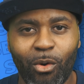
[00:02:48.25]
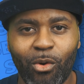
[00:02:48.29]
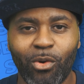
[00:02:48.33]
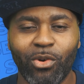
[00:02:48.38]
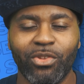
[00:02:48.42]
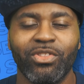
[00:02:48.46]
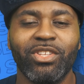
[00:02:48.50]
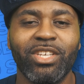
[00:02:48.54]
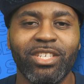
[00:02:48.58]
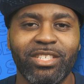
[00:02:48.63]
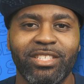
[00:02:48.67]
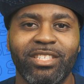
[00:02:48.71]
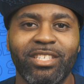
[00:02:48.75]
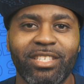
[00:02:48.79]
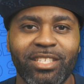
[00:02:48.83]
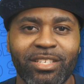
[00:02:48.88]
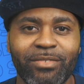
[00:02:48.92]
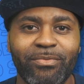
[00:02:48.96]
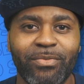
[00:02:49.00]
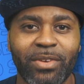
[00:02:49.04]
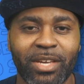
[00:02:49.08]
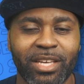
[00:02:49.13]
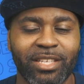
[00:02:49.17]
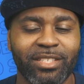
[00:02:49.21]
on this
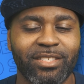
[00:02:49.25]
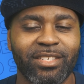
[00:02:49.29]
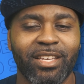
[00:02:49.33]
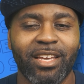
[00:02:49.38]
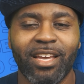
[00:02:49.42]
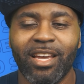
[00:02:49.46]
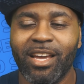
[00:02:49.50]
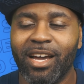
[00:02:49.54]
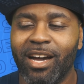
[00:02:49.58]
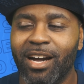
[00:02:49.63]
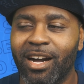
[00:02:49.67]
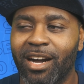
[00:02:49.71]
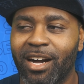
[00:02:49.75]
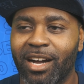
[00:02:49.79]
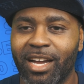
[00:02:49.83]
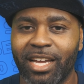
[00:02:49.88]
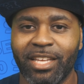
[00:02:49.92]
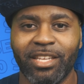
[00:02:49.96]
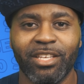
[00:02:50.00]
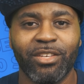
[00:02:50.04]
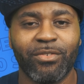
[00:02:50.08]
defense uh, in